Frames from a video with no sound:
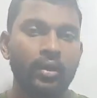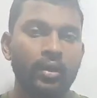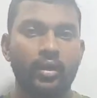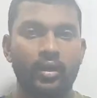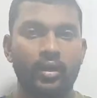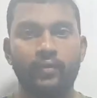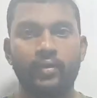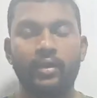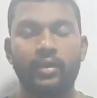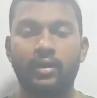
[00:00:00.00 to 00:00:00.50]

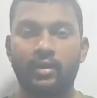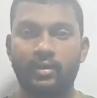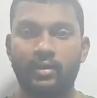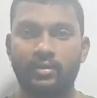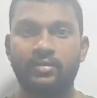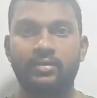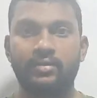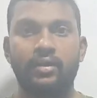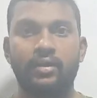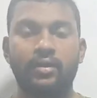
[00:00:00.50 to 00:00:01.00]
Anyway, let us
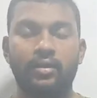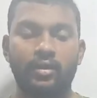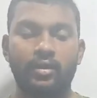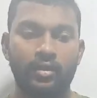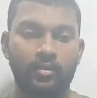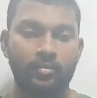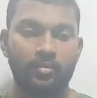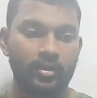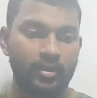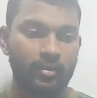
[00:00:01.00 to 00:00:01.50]
start
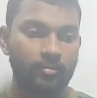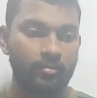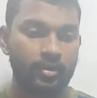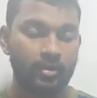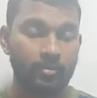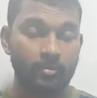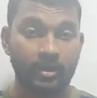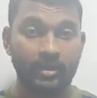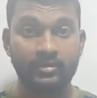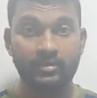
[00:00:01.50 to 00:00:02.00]
EMT by
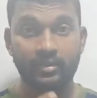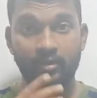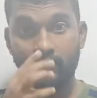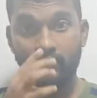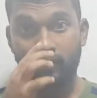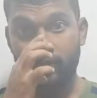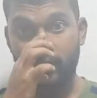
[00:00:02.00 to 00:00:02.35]
myself.